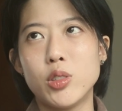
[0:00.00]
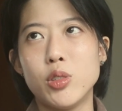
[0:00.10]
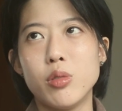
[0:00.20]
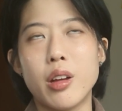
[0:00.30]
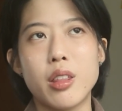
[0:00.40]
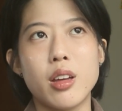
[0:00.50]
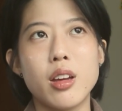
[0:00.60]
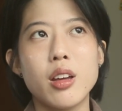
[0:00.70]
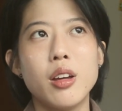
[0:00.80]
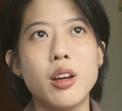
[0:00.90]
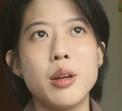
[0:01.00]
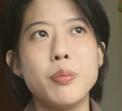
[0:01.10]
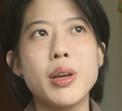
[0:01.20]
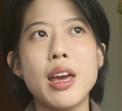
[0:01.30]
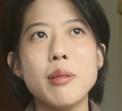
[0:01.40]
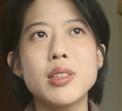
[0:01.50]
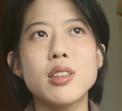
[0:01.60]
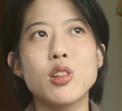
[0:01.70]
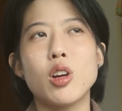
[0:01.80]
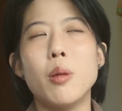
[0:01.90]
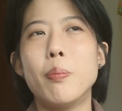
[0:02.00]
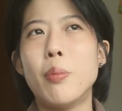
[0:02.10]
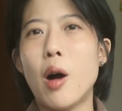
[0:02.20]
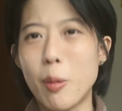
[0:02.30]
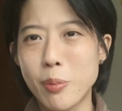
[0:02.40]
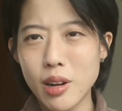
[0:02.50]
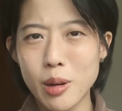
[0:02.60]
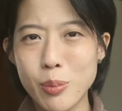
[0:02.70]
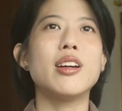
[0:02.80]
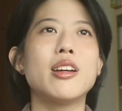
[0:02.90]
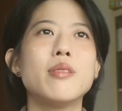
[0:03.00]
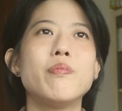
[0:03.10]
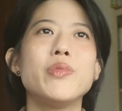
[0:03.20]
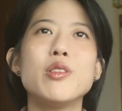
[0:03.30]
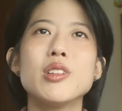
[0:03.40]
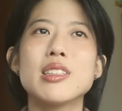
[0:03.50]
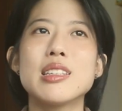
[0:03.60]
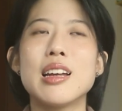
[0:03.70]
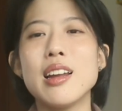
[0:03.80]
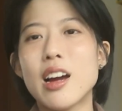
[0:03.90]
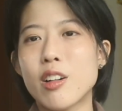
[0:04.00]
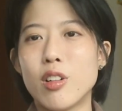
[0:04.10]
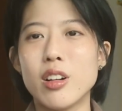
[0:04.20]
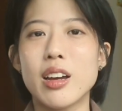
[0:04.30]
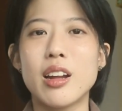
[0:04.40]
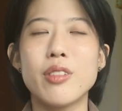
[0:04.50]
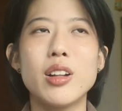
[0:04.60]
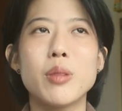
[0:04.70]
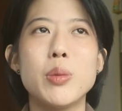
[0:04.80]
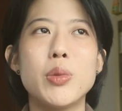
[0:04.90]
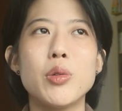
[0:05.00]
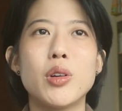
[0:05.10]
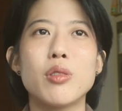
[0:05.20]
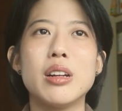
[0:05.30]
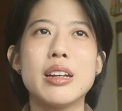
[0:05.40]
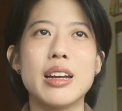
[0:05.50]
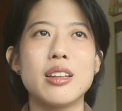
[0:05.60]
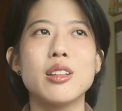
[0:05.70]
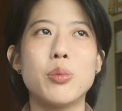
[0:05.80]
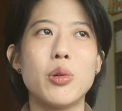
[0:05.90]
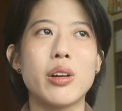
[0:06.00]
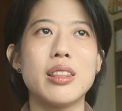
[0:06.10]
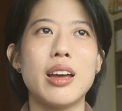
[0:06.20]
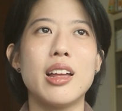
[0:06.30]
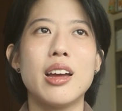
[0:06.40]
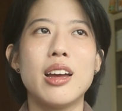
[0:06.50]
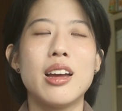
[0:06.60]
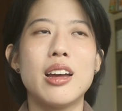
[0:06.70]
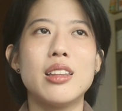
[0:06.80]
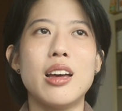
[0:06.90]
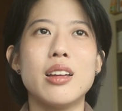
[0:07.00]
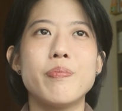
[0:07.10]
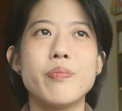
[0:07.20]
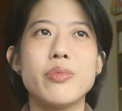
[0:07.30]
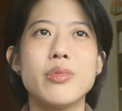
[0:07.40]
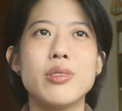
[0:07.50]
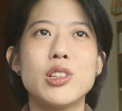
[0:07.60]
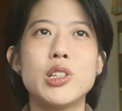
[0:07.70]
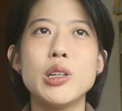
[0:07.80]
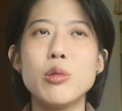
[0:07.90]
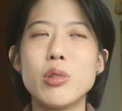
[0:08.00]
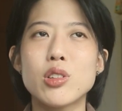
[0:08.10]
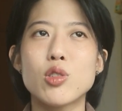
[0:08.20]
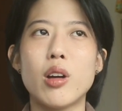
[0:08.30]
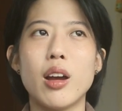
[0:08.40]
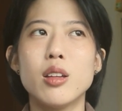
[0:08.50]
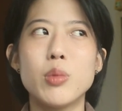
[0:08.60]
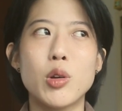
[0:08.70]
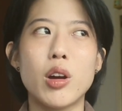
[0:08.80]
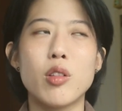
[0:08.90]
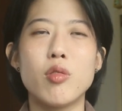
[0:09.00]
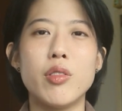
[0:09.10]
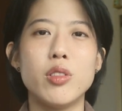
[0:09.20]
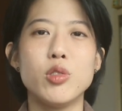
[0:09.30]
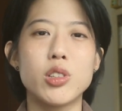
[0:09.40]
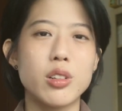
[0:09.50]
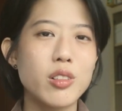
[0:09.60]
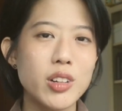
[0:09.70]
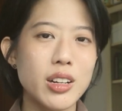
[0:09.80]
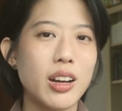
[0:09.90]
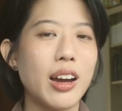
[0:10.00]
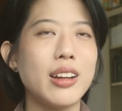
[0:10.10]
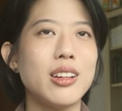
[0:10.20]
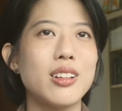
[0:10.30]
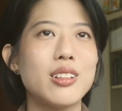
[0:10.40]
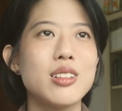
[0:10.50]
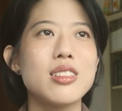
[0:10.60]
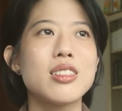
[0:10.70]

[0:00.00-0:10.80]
Nothing, became such a popular book. It was slightly ironic, and I felt like people were not really getting the point that she was trying to be quite revolutionary in her ideas,